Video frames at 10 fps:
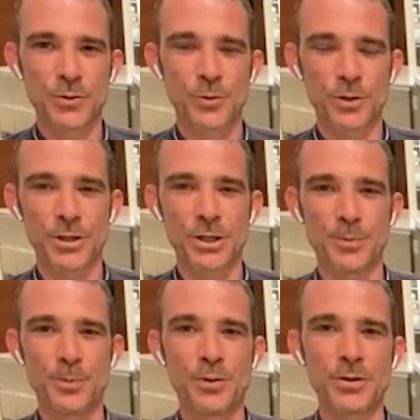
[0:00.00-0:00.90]
we're going
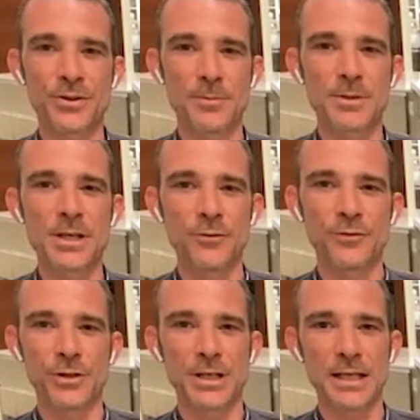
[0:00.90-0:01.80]
to put them
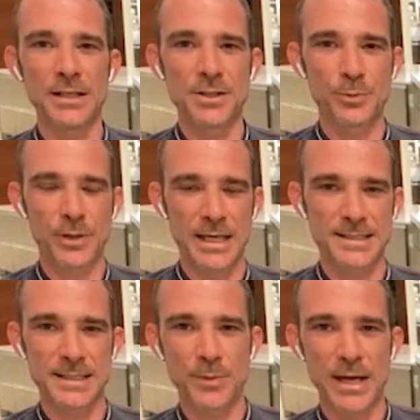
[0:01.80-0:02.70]
carefully into the
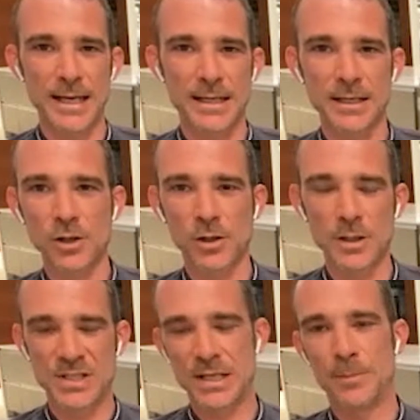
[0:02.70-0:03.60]
plastic bag and
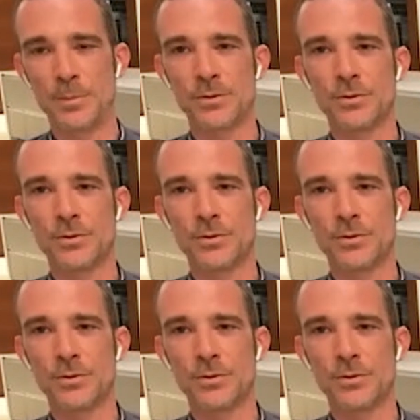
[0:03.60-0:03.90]
close it up.